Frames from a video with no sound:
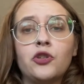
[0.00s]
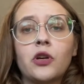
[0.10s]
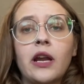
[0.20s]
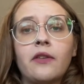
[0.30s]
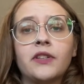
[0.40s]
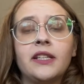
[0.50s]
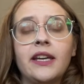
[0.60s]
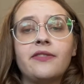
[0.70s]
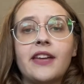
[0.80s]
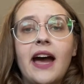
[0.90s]
you're going to have to
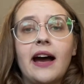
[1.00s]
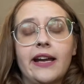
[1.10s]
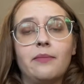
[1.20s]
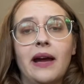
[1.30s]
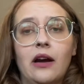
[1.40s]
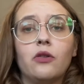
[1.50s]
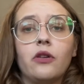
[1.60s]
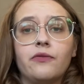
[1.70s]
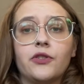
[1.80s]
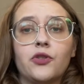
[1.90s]
get that item out
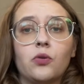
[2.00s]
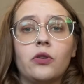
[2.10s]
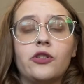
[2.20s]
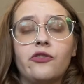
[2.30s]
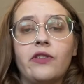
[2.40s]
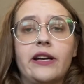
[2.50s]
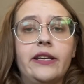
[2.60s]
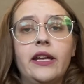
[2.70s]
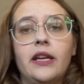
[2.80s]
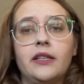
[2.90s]
of your storage, find
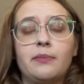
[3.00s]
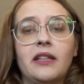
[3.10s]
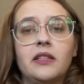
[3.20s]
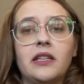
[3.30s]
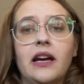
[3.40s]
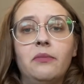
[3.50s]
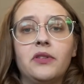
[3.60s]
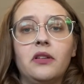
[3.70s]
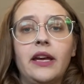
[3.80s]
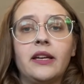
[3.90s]
it, and spend the time to
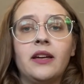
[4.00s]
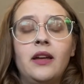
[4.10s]
like